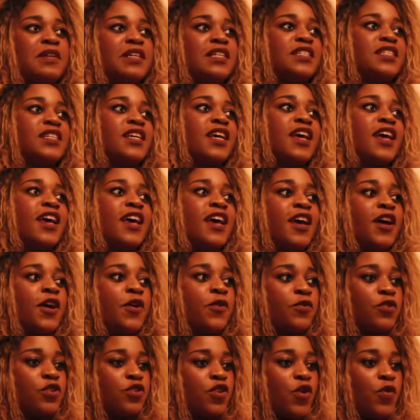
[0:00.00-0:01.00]
And
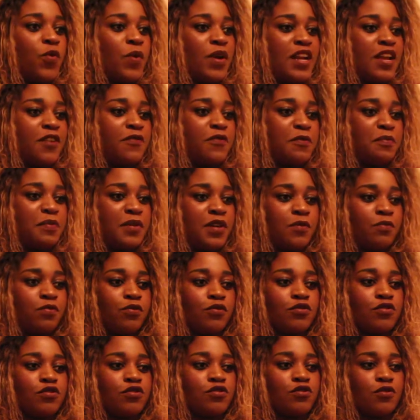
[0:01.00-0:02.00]
you know, whenever
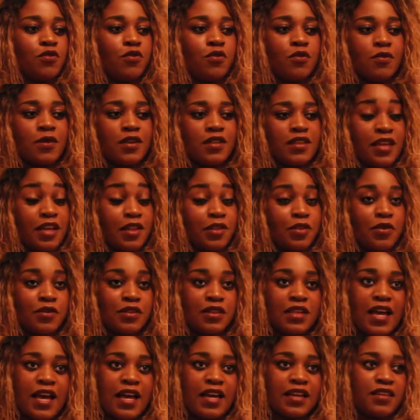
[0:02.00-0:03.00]
people saw what they looked
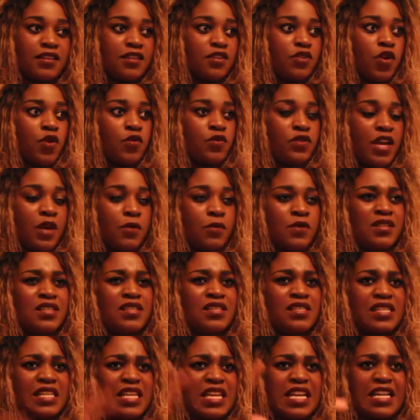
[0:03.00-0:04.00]
like, you know, they were
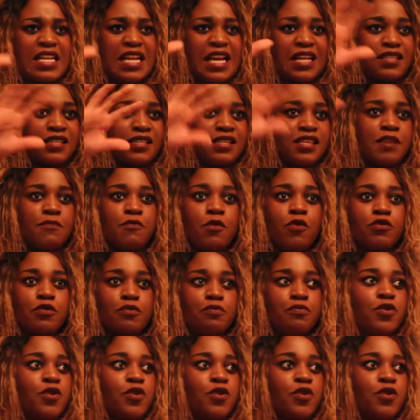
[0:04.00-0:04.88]
seen as the most